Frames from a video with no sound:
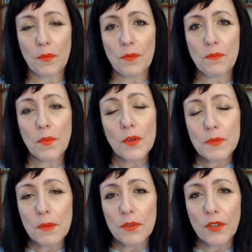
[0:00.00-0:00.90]
most
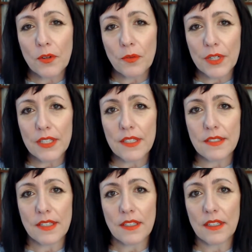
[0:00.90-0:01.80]
people don't really
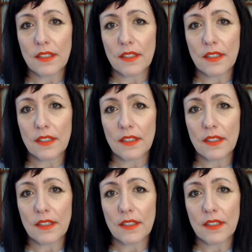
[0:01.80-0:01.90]
sit and